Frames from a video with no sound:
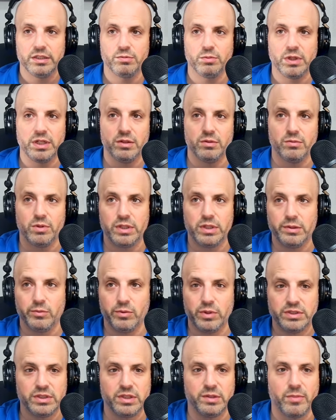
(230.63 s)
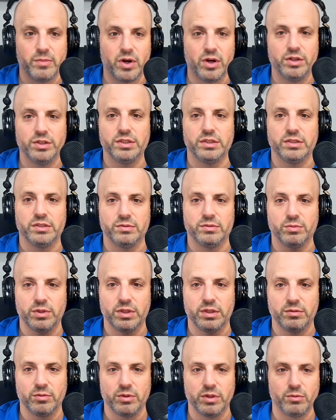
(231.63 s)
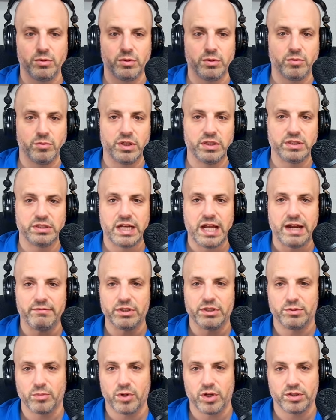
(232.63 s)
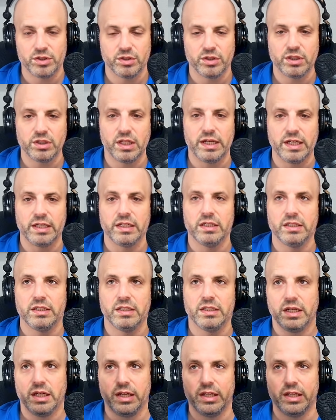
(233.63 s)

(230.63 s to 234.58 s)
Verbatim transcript: Is what, what what's the margins? What, what what does an average margin look like?